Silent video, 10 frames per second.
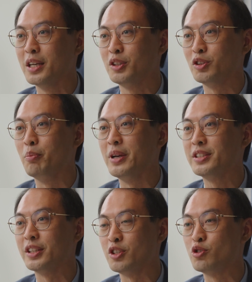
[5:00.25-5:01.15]
So it means
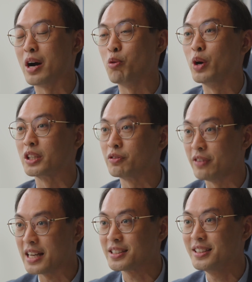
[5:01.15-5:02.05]
that the drug works
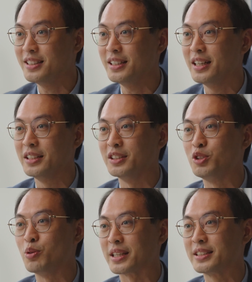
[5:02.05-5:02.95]
faster. The
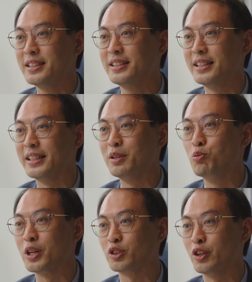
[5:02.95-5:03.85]
drug certainly works